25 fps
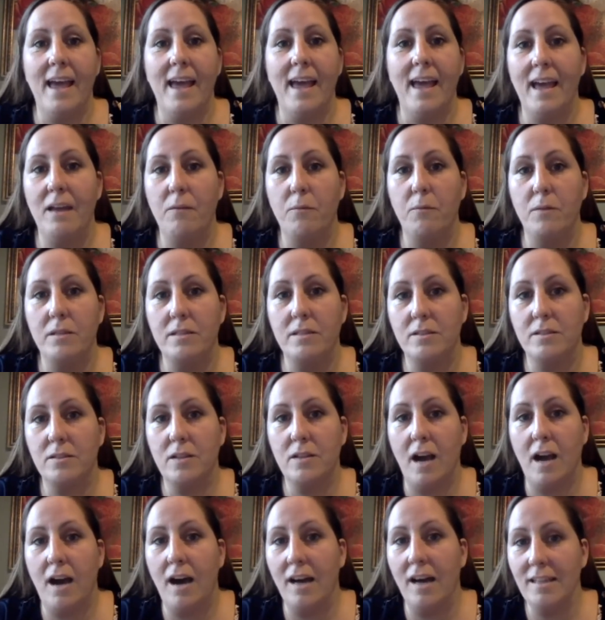And mm-hmm. what's
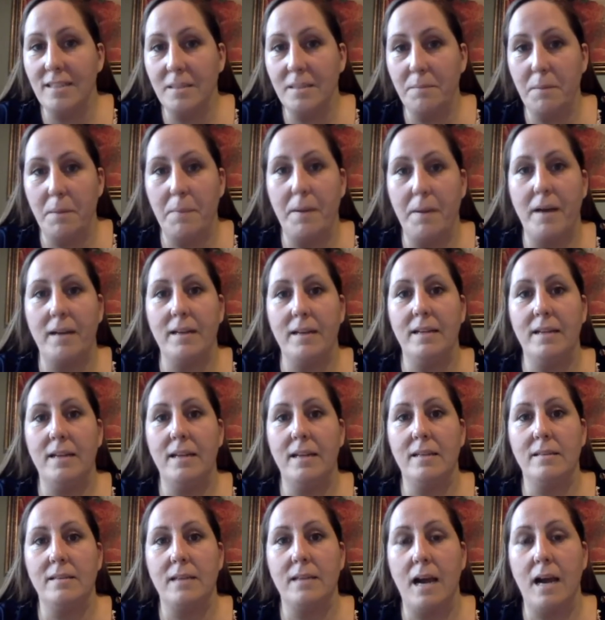awesome about it
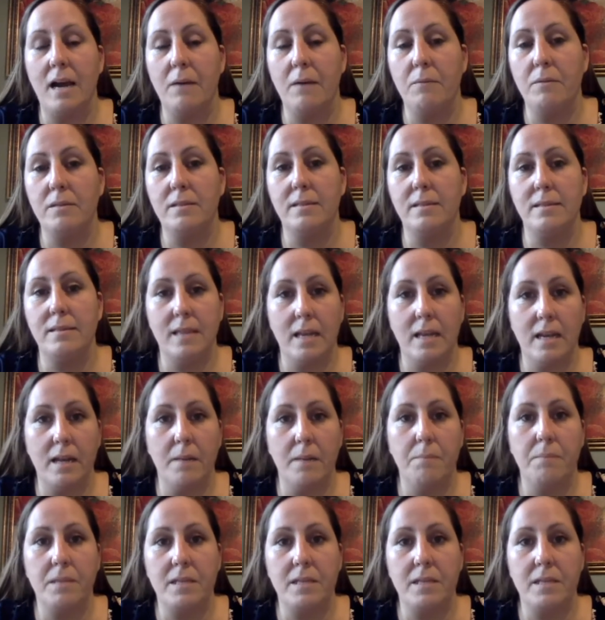is I would set up